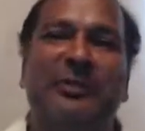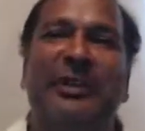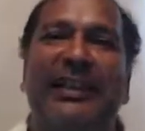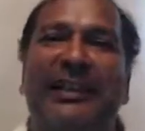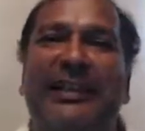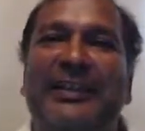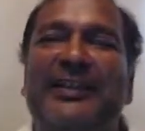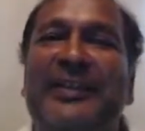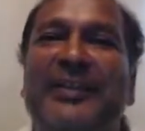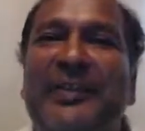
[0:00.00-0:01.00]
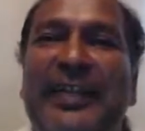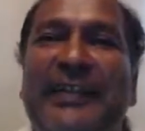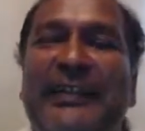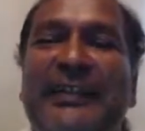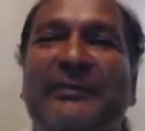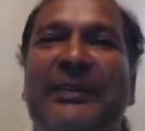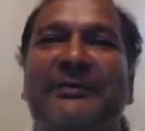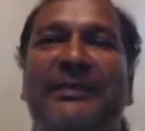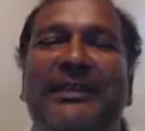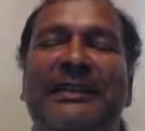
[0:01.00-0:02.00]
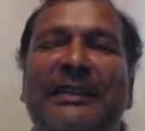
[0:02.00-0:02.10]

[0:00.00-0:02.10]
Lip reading: what I need to do takes commitment.